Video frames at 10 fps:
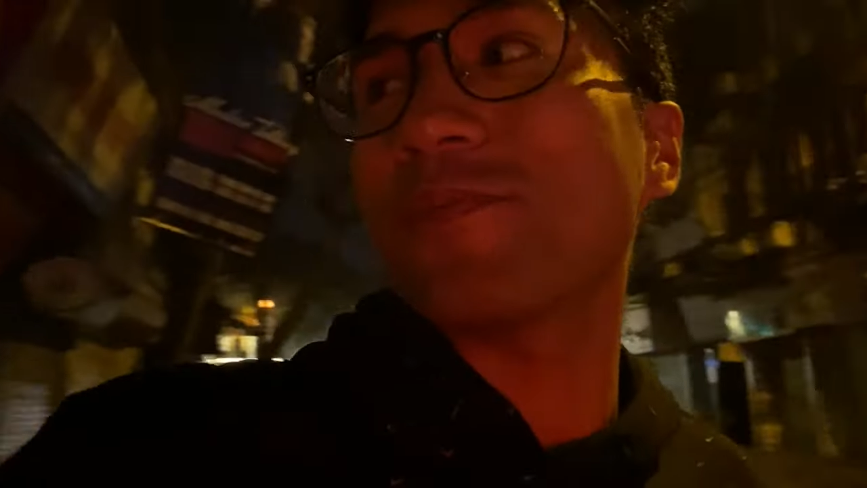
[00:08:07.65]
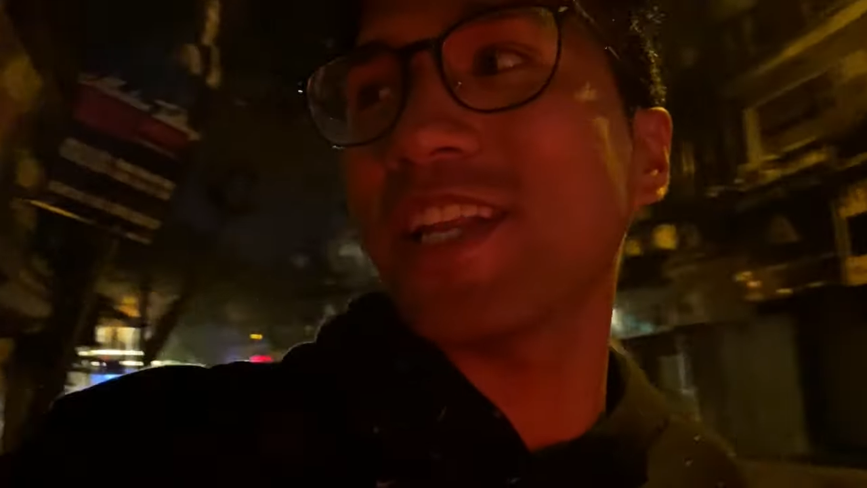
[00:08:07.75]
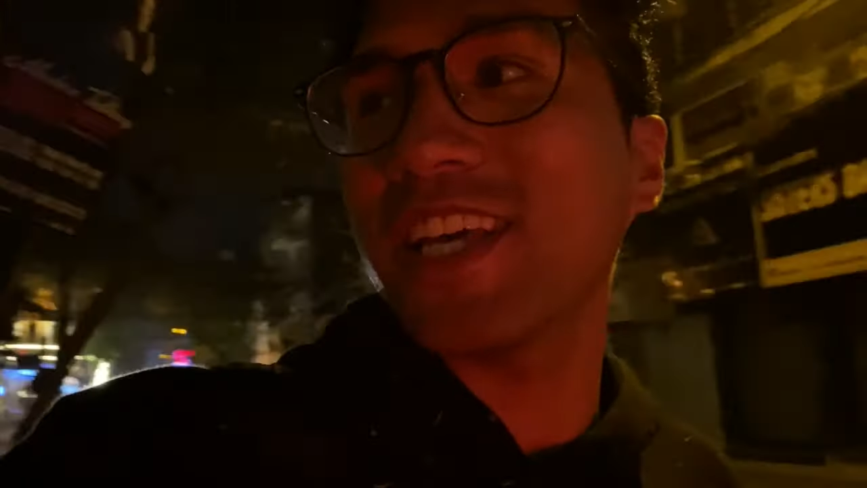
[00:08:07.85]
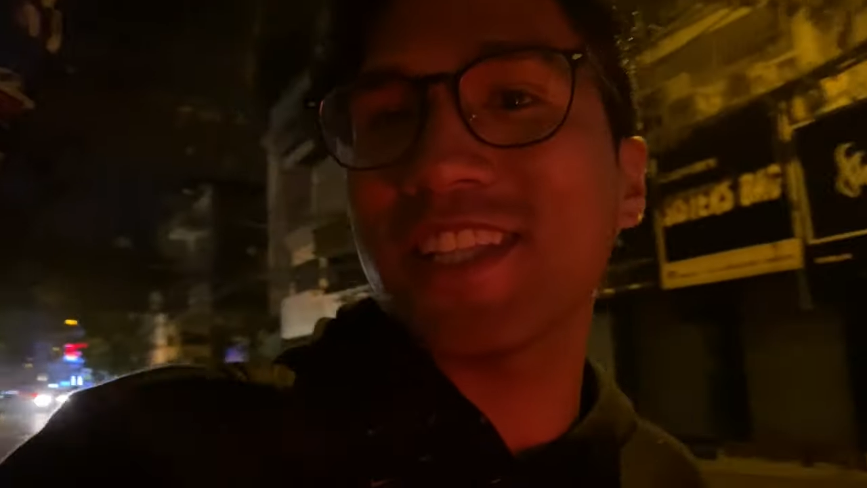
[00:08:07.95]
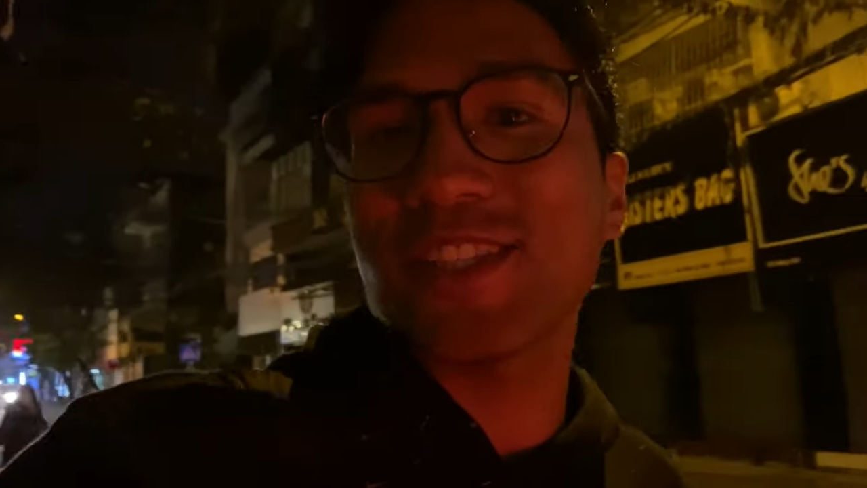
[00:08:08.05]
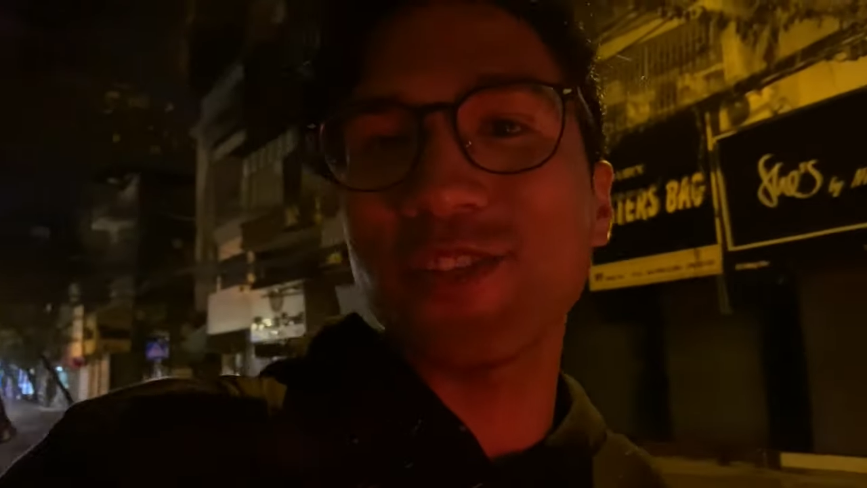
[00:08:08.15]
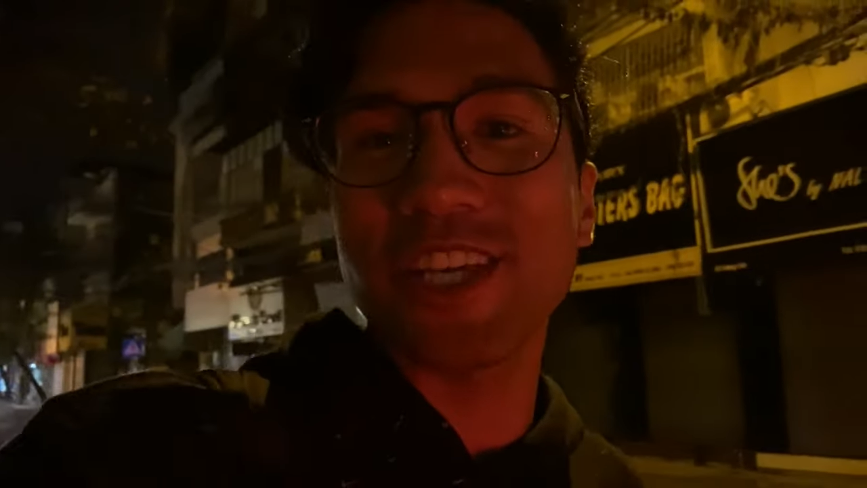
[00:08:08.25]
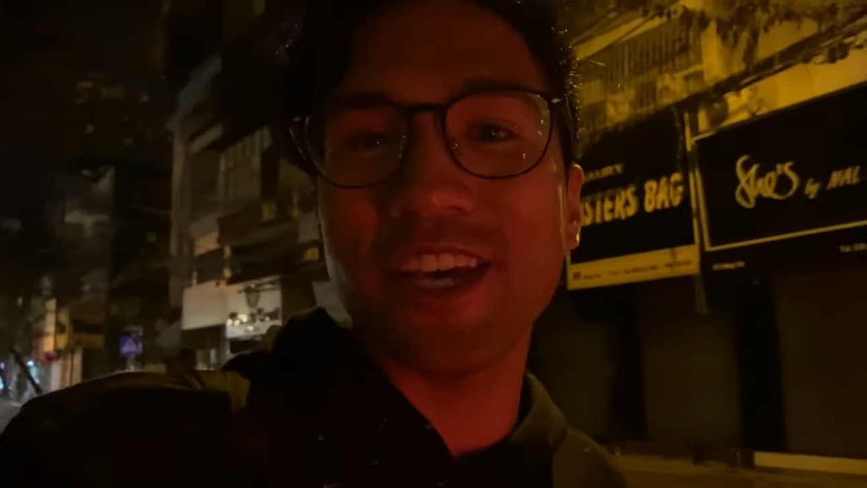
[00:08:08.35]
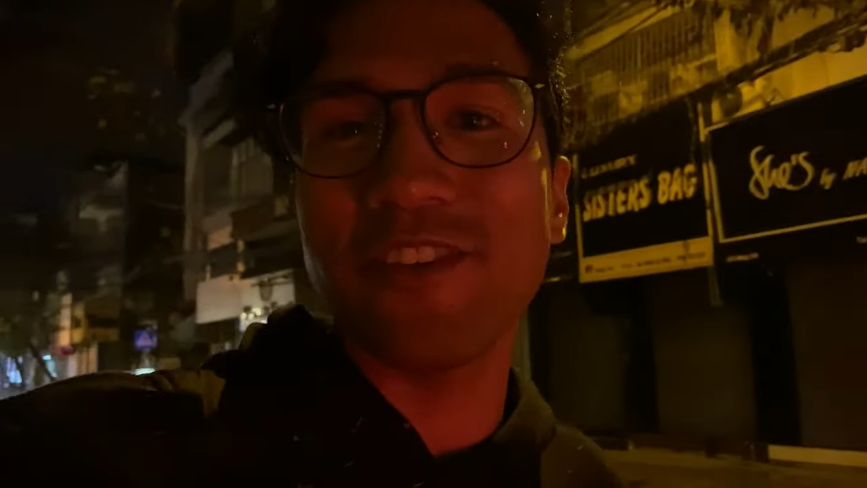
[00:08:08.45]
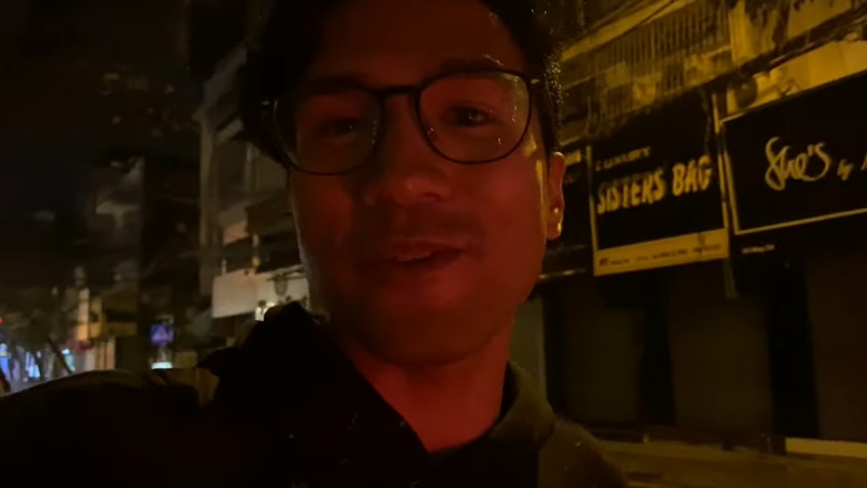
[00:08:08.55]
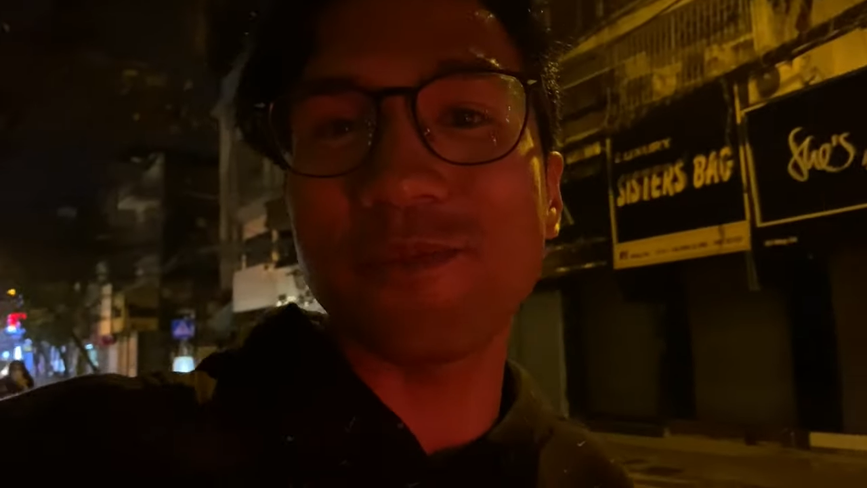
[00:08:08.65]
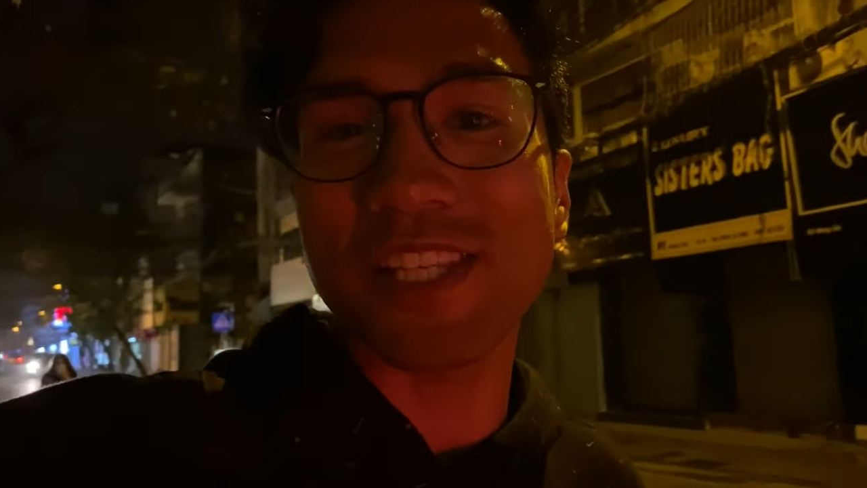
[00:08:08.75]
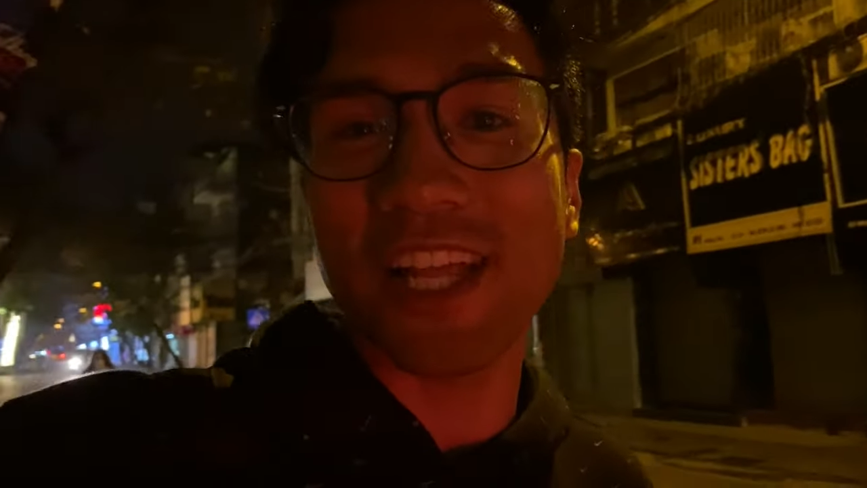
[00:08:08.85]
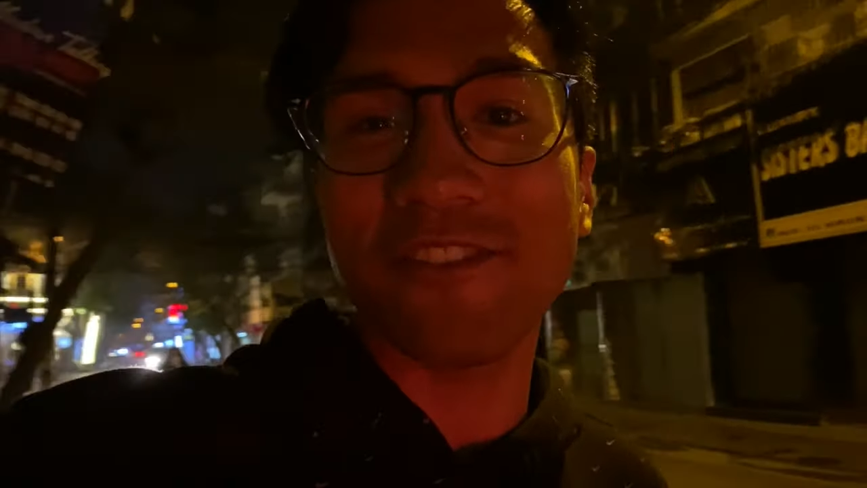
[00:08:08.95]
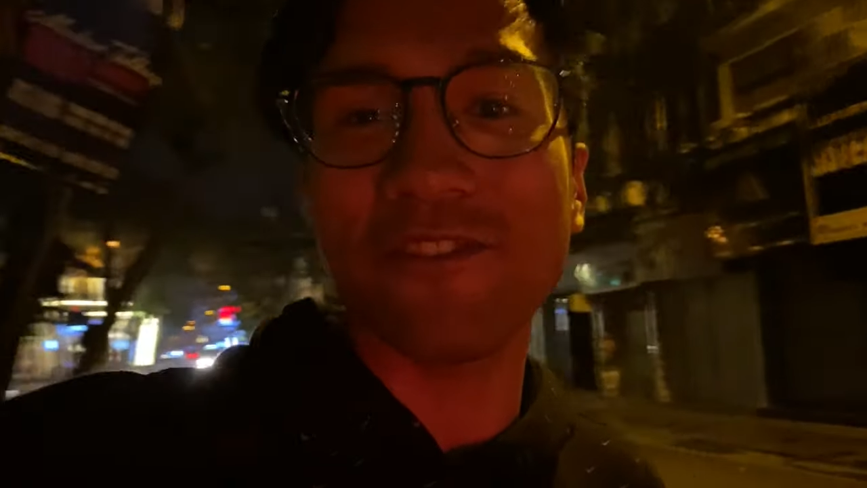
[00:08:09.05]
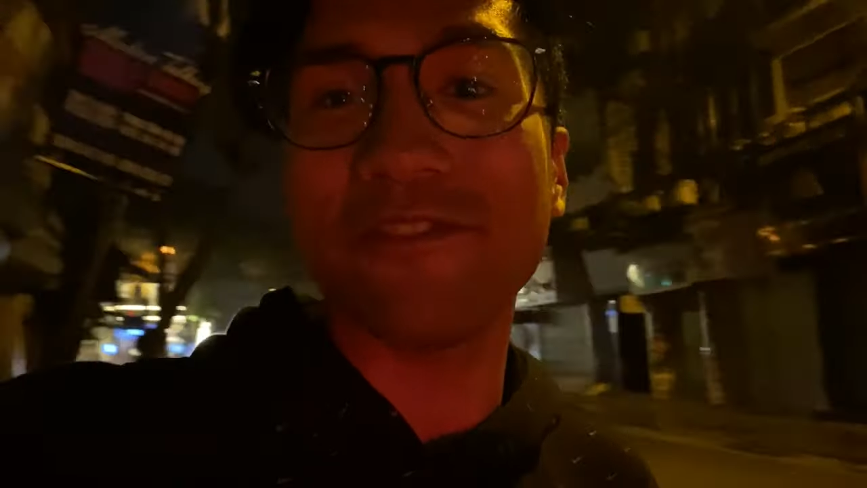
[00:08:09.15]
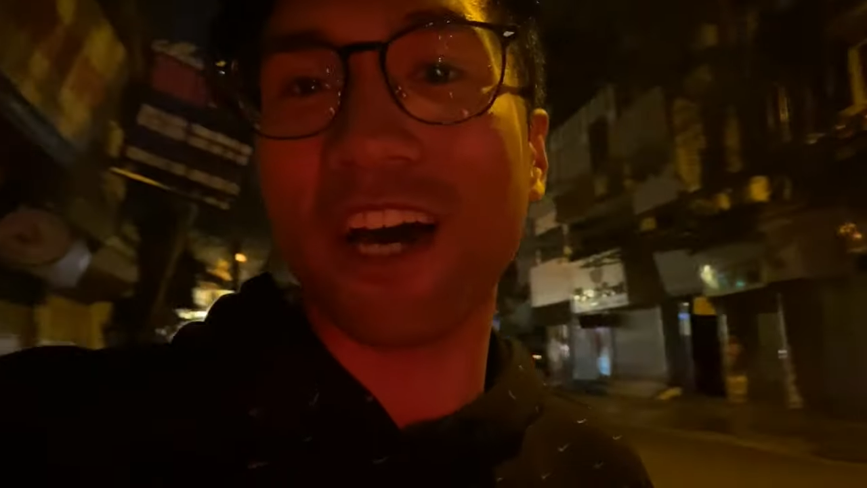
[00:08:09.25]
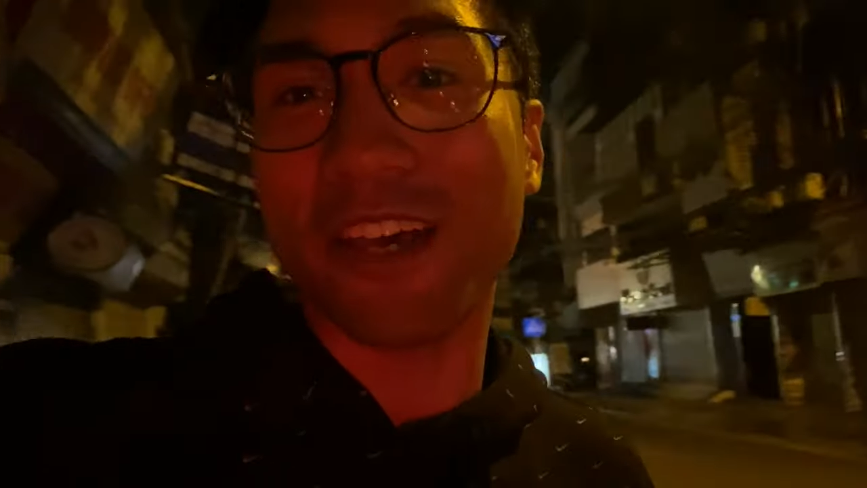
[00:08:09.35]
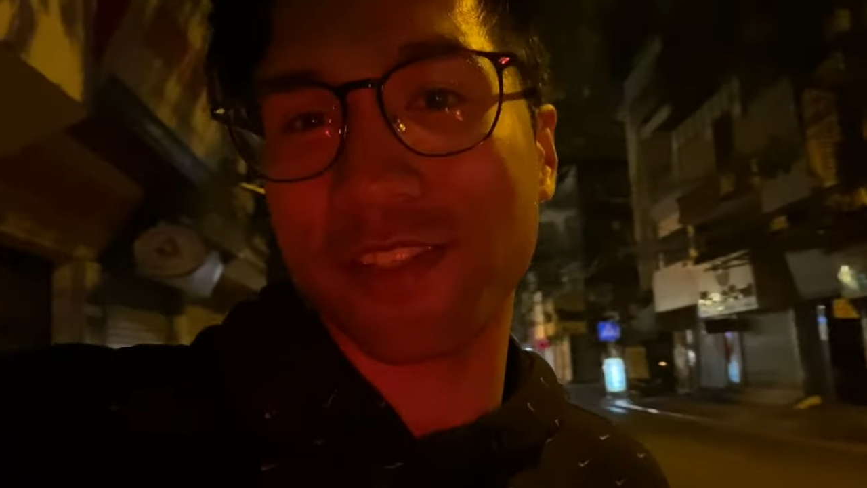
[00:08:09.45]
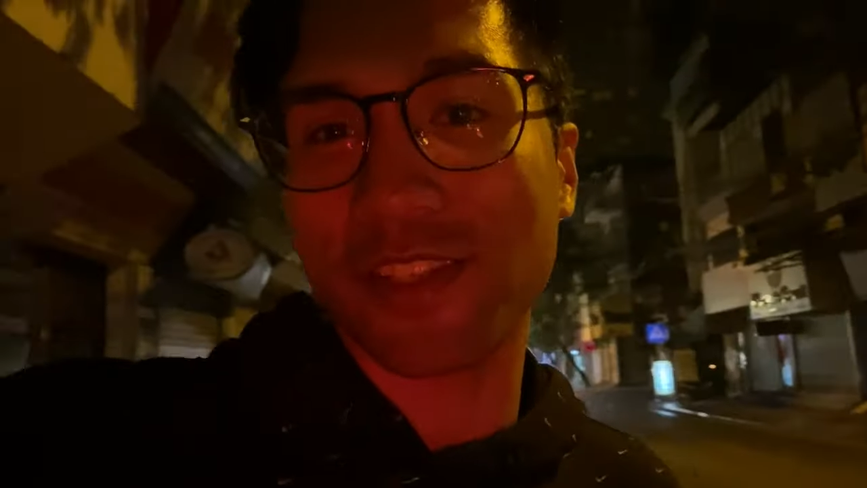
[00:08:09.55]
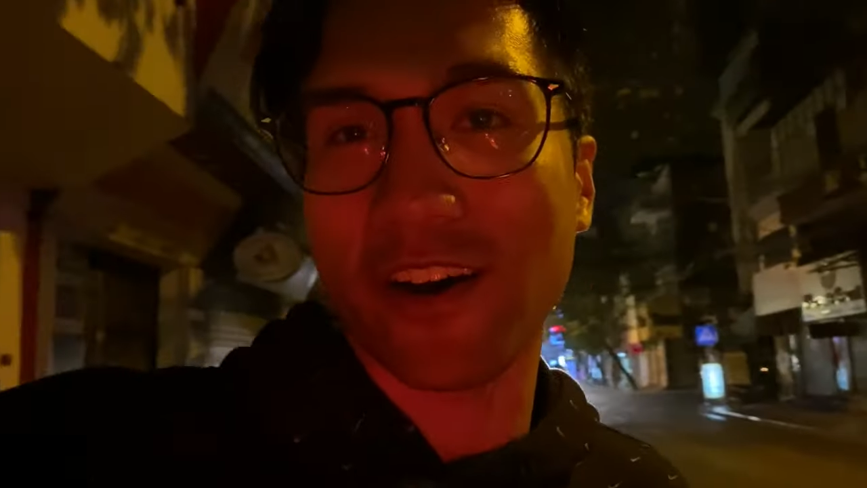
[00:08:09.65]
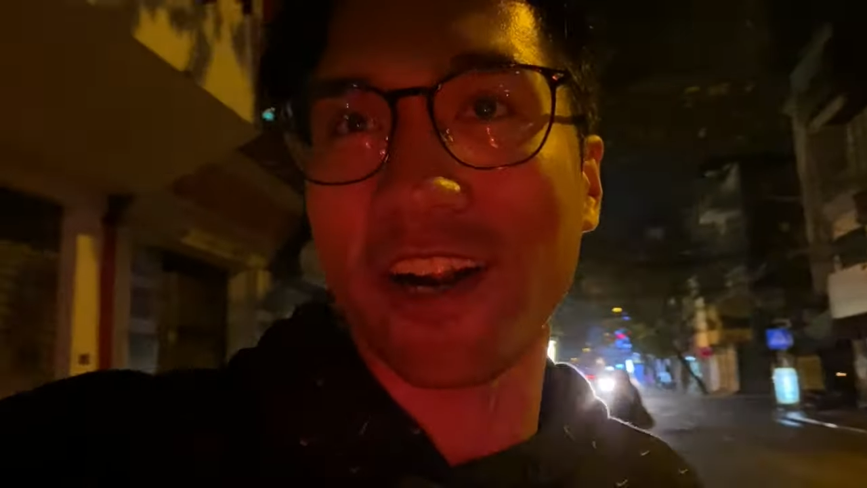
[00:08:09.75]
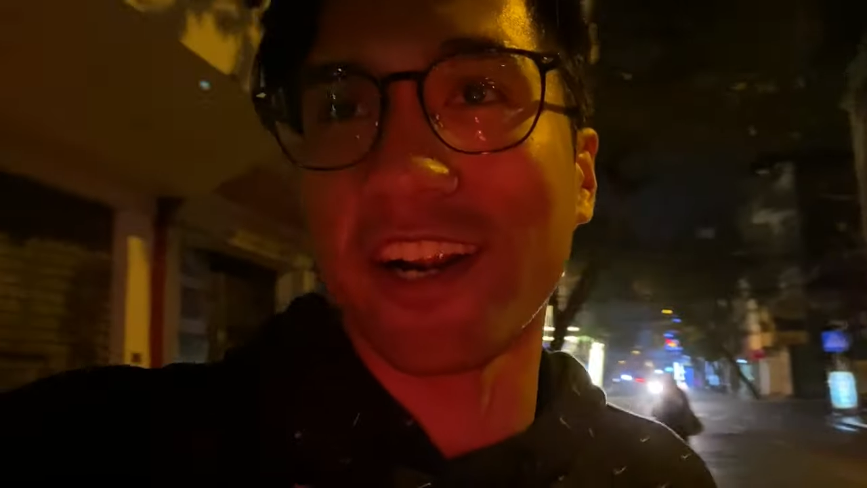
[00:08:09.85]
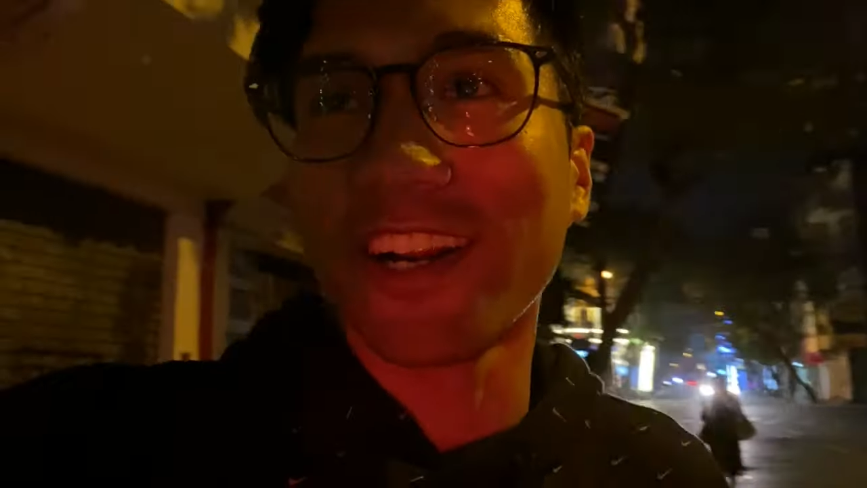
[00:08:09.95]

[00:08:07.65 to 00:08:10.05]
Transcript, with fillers: minute to give himself five star